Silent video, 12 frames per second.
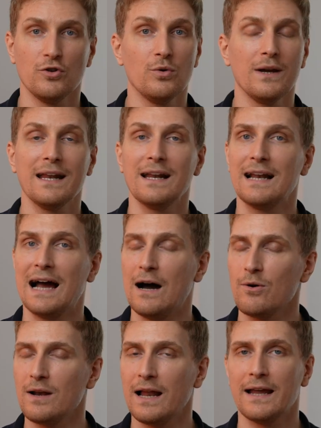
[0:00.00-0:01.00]
don't get an
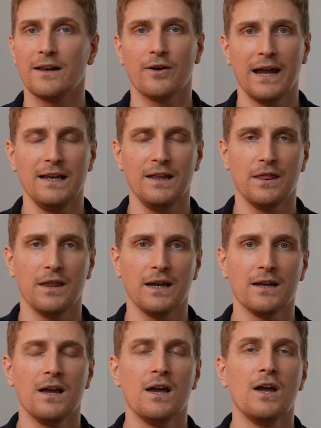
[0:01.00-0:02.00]
outline or anything.